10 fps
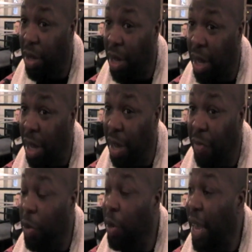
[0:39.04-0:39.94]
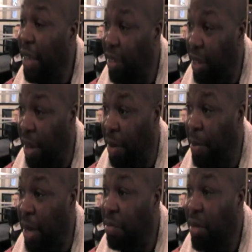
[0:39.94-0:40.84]
a few days ago,
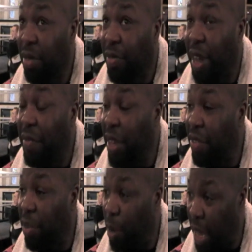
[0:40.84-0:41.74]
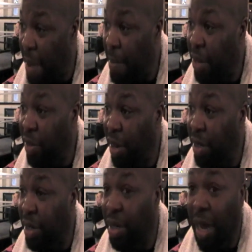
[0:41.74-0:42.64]
about 5 days ago, we came back to
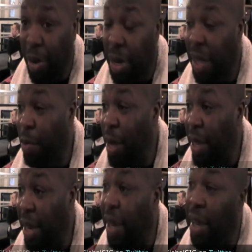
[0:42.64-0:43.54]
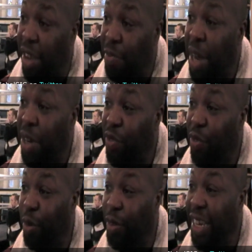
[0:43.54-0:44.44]
London, and look at the weather now. It's
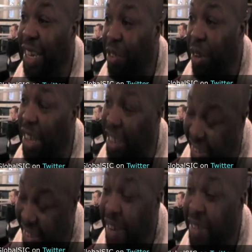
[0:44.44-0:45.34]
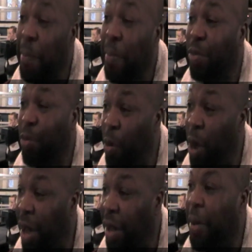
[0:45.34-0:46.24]
-14, it's exactly the same place we
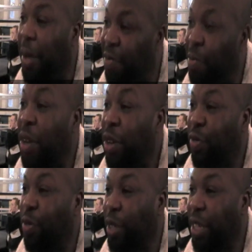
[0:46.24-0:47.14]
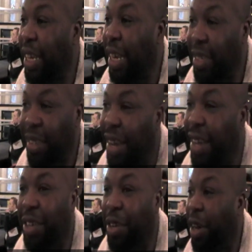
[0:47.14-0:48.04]
were. It's -14, and it's
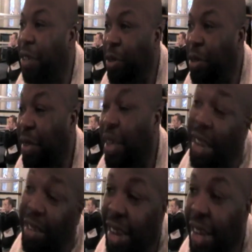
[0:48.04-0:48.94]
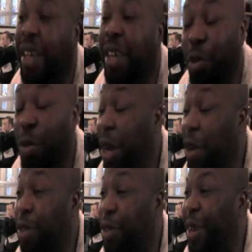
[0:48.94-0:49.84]
like, you can't do nothing. Exactly. We would have
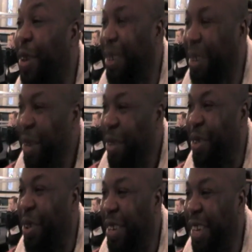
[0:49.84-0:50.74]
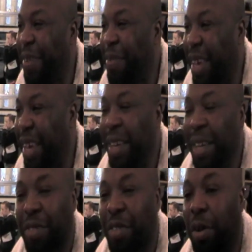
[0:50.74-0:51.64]
got snowed in up there.
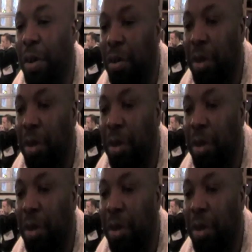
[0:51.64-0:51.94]
So